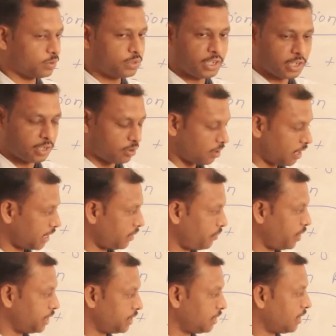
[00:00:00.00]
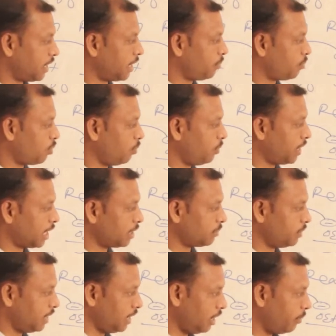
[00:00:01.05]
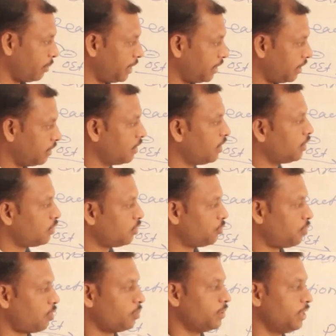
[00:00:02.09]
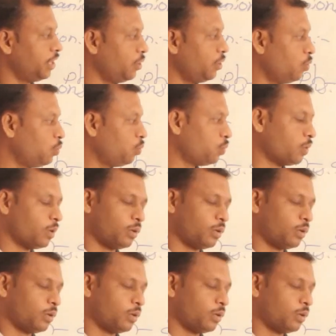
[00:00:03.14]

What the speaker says: the heterolytic fission and bromine has been eliminated to form the new